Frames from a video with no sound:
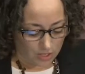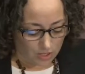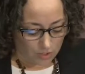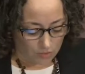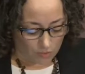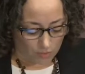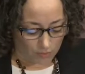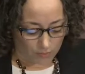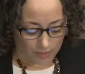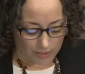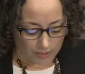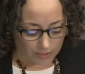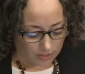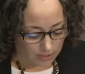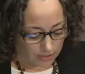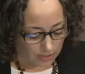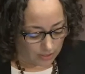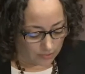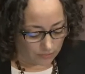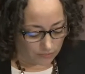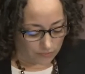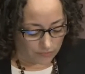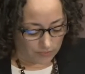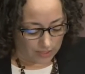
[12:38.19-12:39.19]
What we
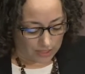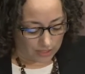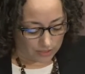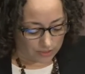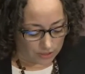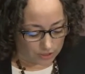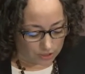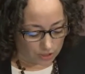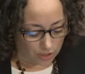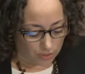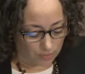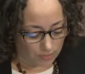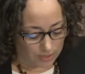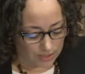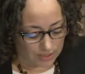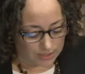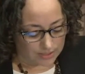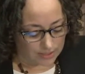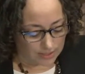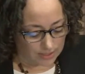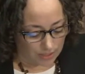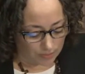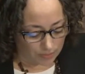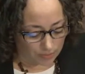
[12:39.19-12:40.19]
have determined is
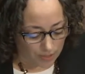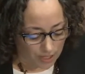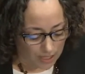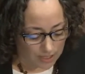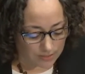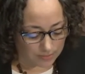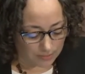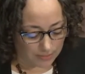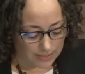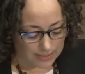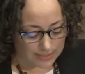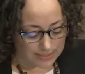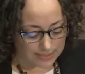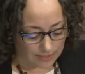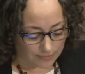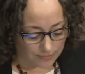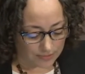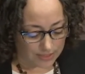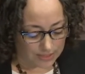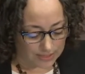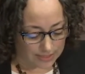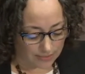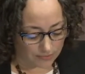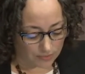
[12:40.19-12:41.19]
that approximately
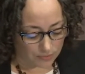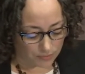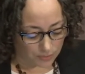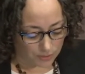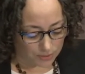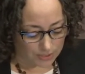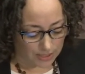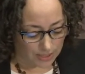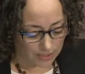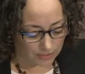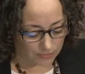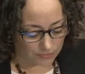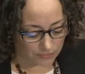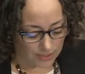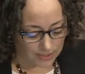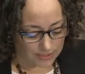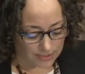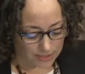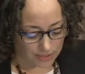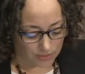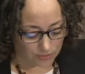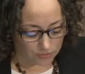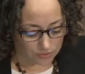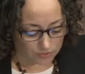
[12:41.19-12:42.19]
77% of
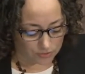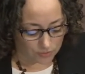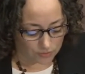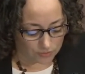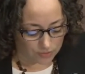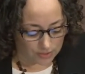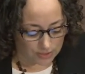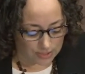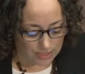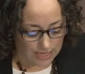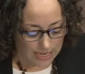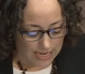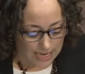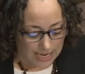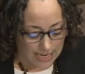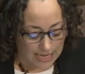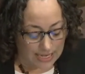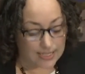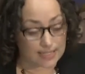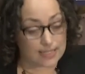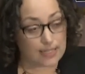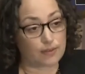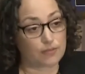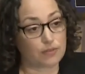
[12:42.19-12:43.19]
Latino students
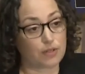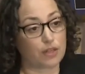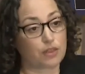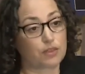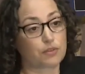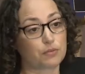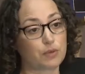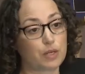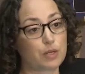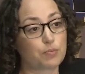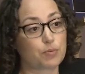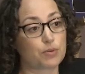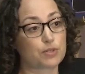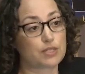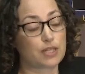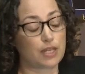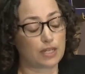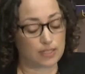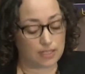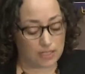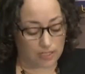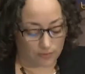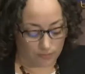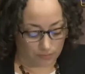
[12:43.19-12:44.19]
and
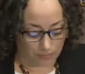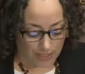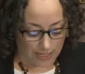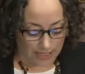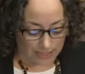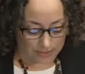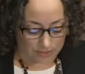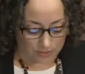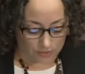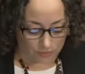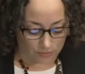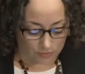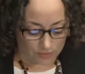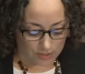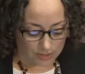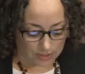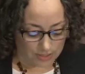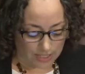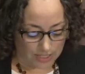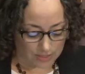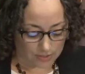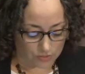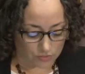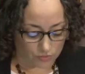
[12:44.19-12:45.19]
73% of Black students
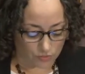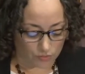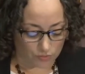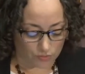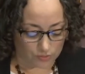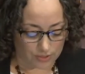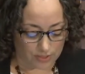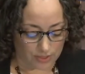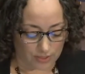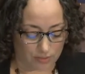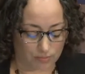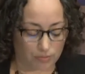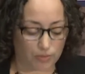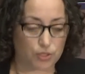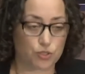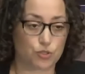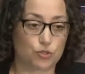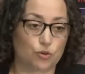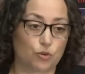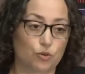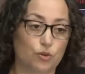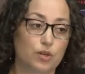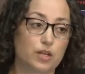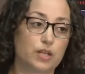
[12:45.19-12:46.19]
attend schools that are
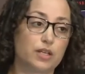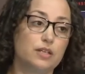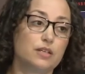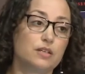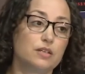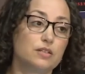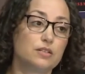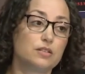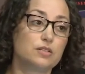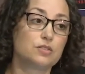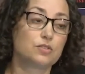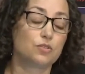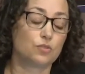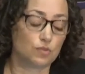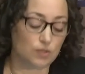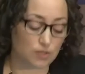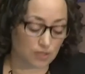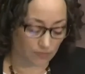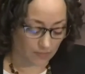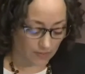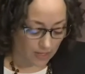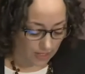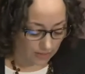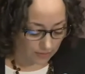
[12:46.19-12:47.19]
majority students
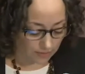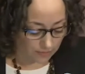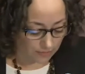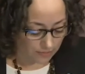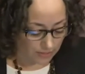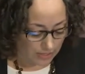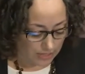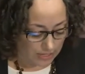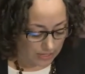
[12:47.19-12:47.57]
of color,